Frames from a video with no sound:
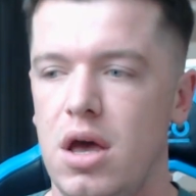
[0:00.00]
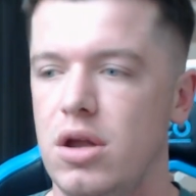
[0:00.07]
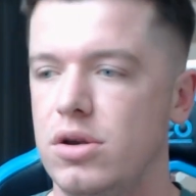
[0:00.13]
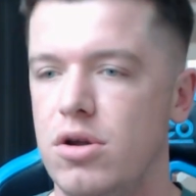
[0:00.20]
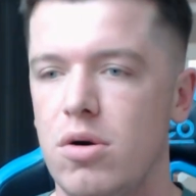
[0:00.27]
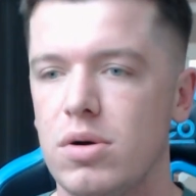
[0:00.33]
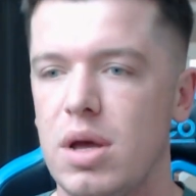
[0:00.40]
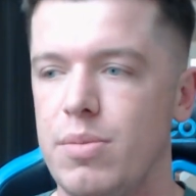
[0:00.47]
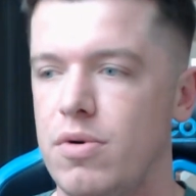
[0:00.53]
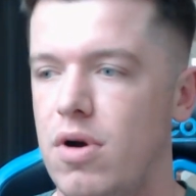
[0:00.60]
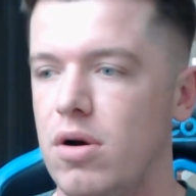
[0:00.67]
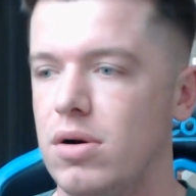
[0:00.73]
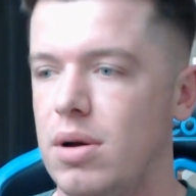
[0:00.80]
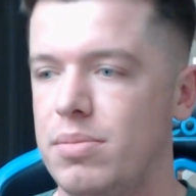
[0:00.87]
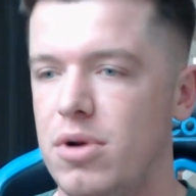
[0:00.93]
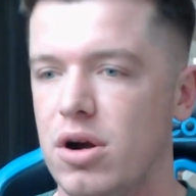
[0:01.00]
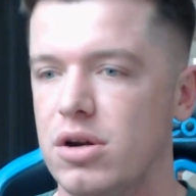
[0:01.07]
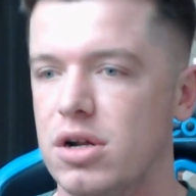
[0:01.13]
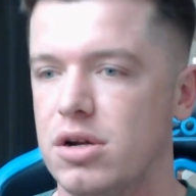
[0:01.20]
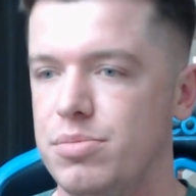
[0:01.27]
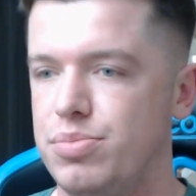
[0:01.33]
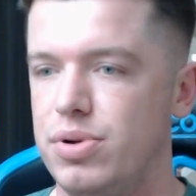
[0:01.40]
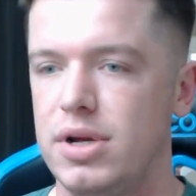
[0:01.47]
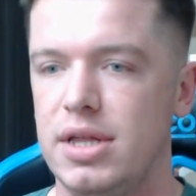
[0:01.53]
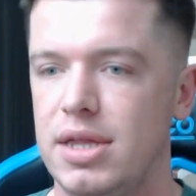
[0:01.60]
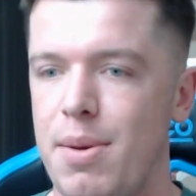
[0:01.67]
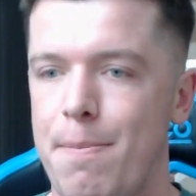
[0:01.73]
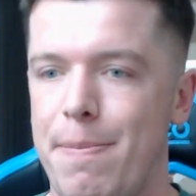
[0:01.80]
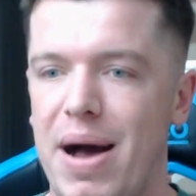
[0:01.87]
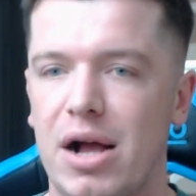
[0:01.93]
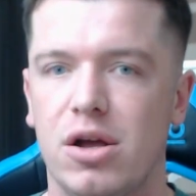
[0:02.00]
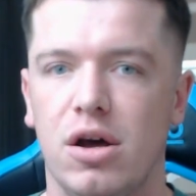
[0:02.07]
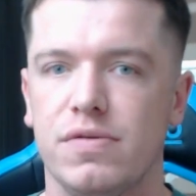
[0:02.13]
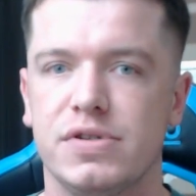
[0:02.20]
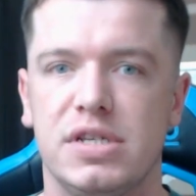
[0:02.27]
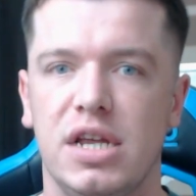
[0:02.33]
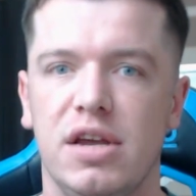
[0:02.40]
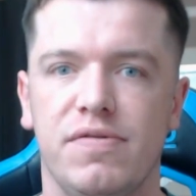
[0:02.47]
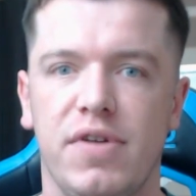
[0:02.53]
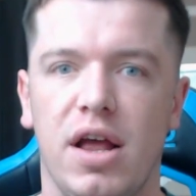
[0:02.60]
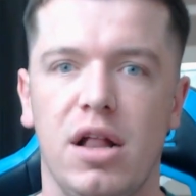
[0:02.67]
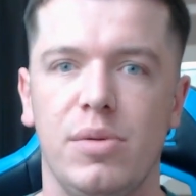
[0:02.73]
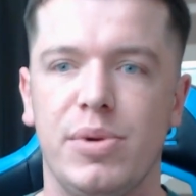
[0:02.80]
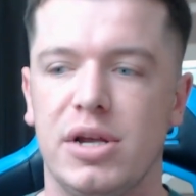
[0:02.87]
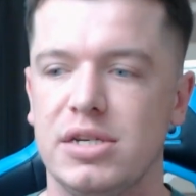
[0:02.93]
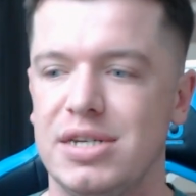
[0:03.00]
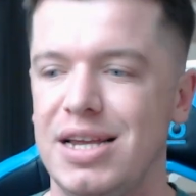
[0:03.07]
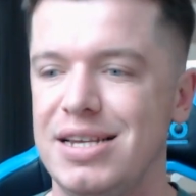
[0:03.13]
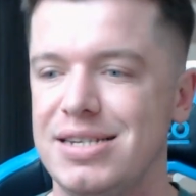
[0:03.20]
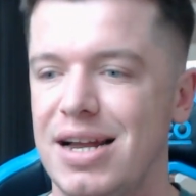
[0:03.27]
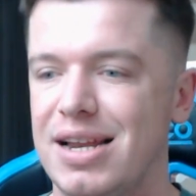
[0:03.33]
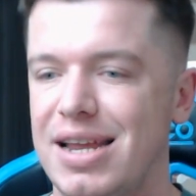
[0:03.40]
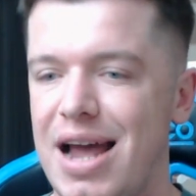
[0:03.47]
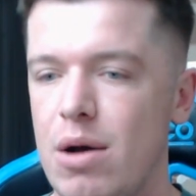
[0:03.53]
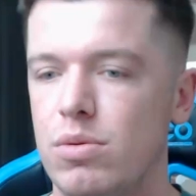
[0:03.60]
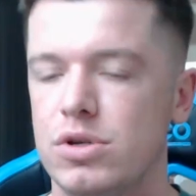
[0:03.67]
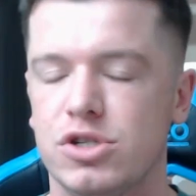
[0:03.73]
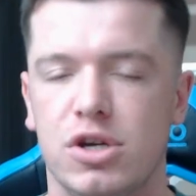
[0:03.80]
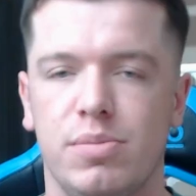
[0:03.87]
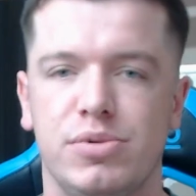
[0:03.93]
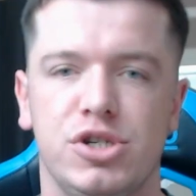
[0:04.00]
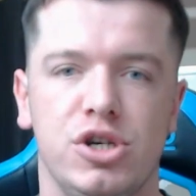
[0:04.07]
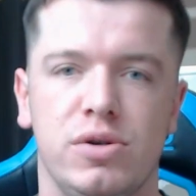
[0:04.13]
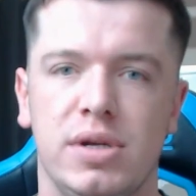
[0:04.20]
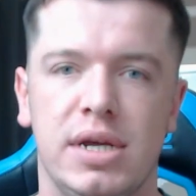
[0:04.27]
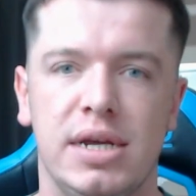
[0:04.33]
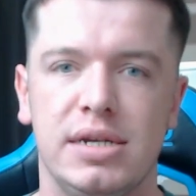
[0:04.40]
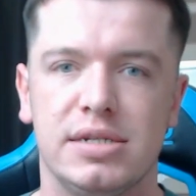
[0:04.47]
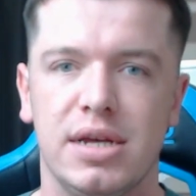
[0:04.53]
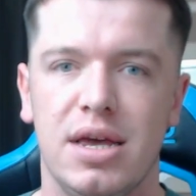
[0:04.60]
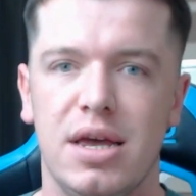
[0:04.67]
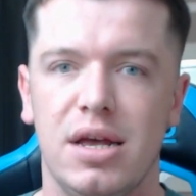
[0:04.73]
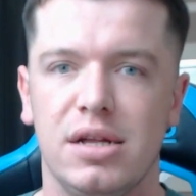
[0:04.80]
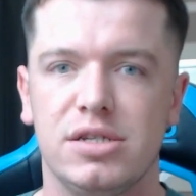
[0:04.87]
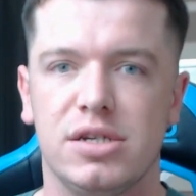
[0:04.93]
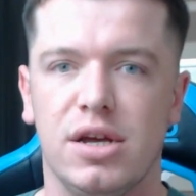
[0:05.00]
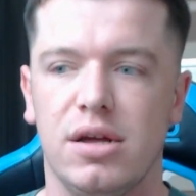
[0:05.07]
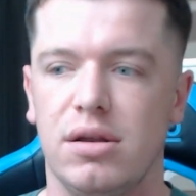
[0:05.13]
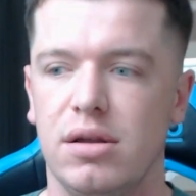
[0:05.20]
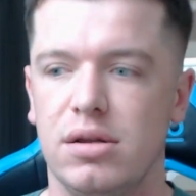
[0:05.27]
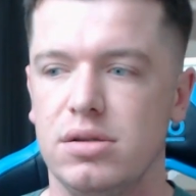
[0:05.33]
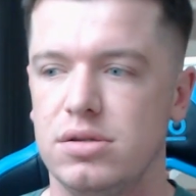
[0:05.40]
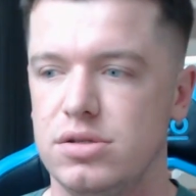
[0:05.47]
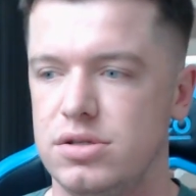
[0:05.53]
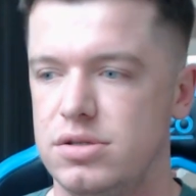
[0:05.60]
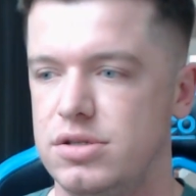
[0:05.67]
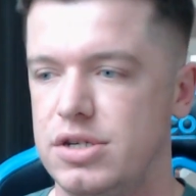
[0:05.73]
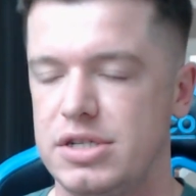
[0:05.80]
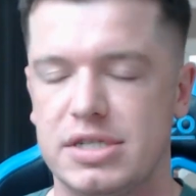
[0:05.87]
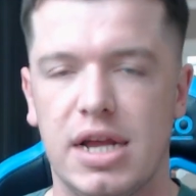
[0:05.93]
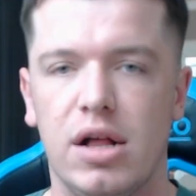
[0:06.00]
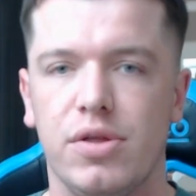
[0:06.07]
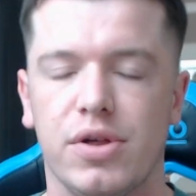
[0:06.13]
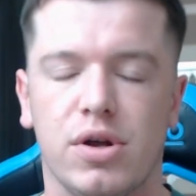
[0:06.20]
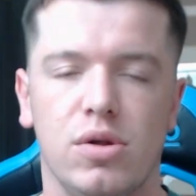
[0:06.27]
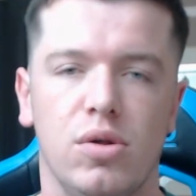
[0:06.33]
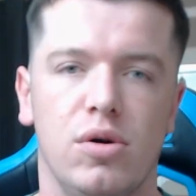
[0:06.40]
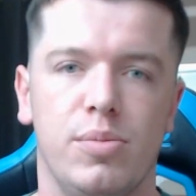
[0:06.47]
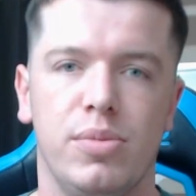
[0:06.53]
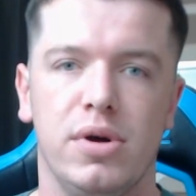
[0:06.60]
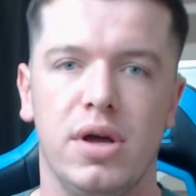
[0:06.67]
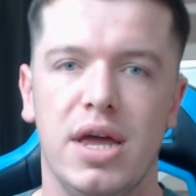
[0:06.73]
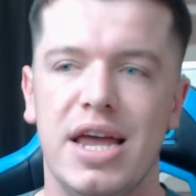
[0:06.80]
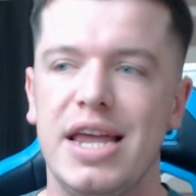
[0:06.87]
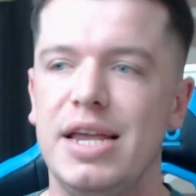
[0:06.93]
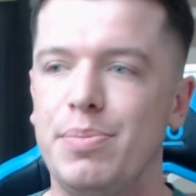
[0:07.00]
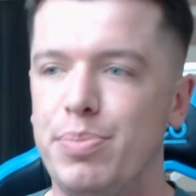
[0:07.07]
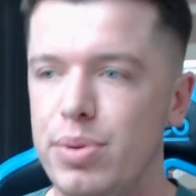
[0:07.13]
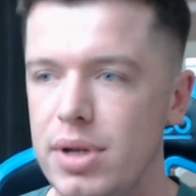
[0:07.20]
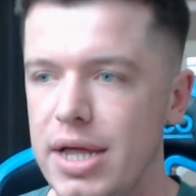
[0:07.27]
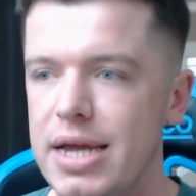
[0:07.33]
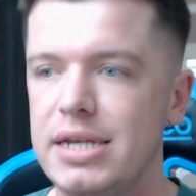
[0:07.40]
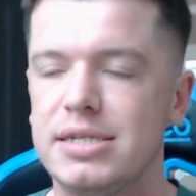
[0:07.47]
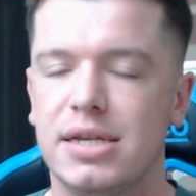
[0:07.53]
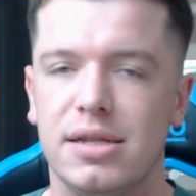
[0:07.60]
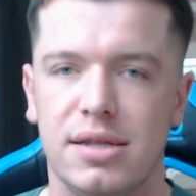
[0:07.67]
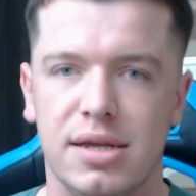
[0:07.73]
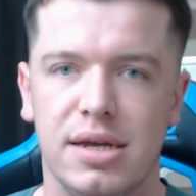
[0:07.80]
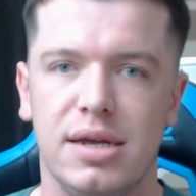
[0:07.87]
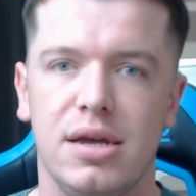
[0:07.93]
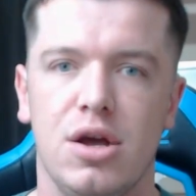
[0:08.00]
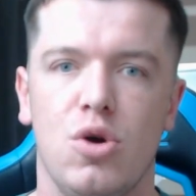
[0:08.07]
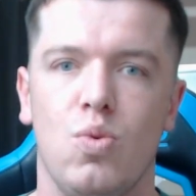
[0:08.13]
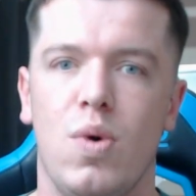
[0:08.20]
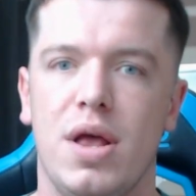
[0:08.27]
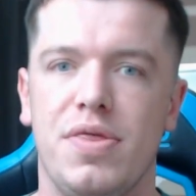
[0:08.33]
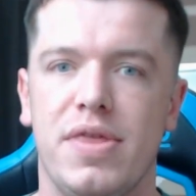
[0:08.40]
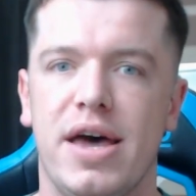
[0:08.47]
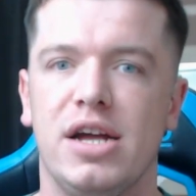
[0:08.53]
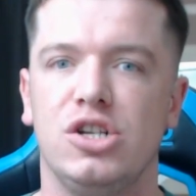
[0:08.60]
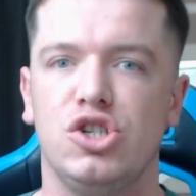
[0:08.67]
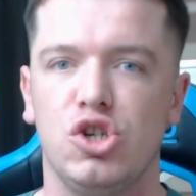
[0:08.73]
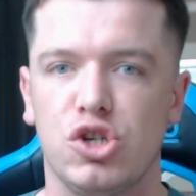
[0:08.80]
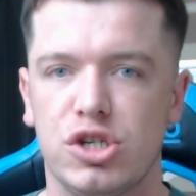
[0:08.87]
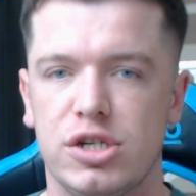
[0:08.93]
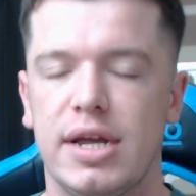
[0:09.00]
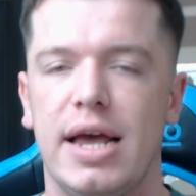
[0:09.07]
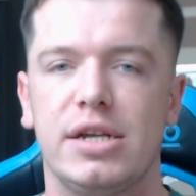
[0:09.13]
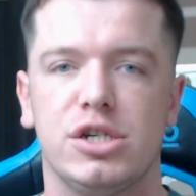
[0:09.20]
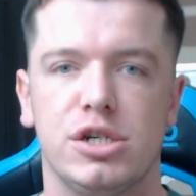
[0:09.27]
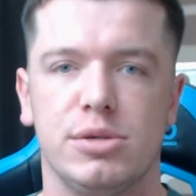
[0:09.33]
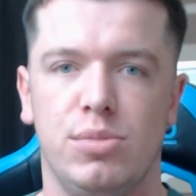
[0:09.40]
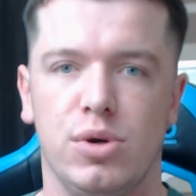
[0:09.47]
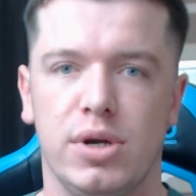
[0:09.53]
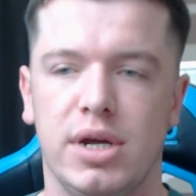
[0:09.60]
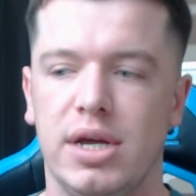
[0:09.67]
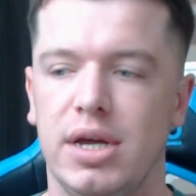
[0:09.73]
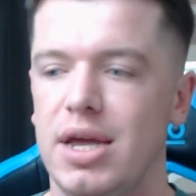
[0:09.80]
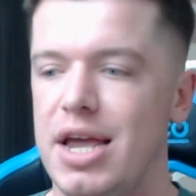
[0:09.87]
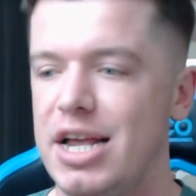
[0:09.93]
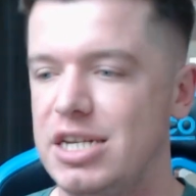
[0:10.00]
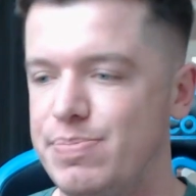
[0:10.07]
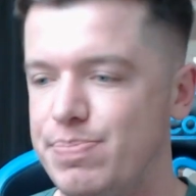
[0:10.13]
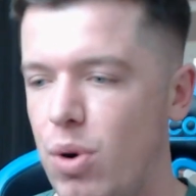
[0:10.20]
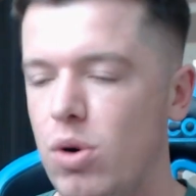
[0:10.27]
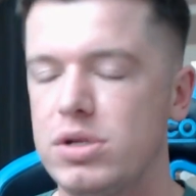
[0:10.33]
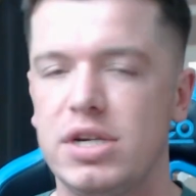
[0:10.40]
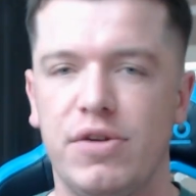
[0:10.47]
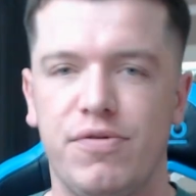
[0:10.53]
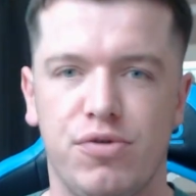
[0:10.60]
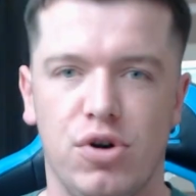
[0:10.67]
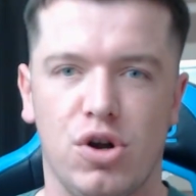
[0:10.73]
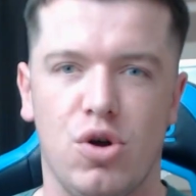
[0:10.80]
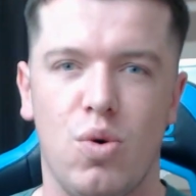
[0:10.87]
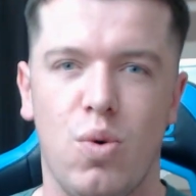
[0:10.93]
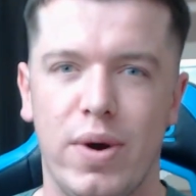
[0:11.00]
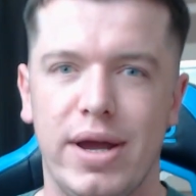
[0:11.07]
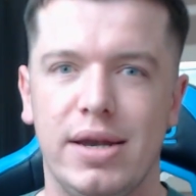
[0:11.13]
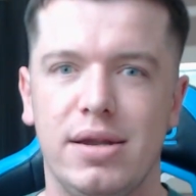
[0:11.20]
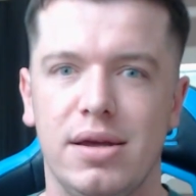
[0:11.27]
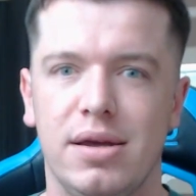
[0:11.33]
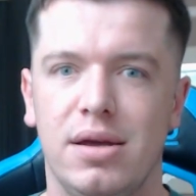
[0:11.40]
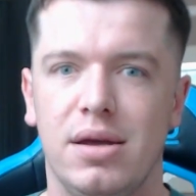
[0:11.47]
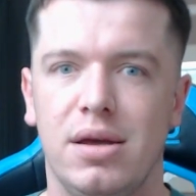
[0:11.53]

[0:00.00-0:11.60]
And don't get me wrong, I'm not going to completely back off Steve Dale because he's had countless opportunities to sell the club. He blatantly went there just to get some money. He's bought it for a quid.